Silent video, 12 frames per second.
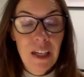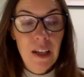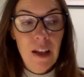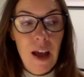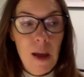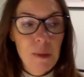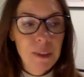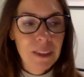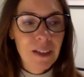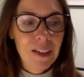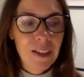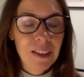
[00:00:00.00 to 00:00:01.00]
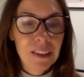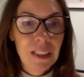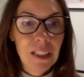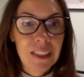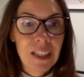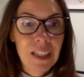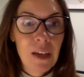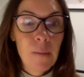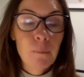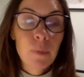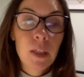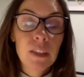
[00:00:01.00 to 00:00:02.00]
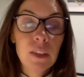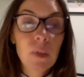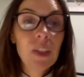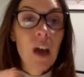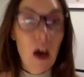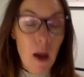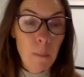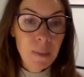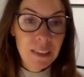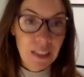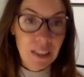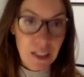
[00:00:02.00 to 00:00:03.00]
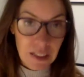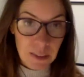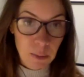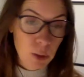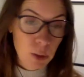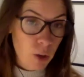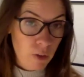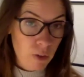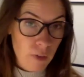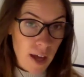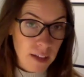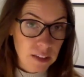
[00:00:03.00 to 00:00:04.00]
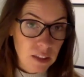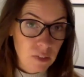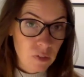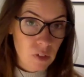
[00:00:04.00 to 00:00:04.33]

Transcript: in habit science is doing the opposite is much more effective.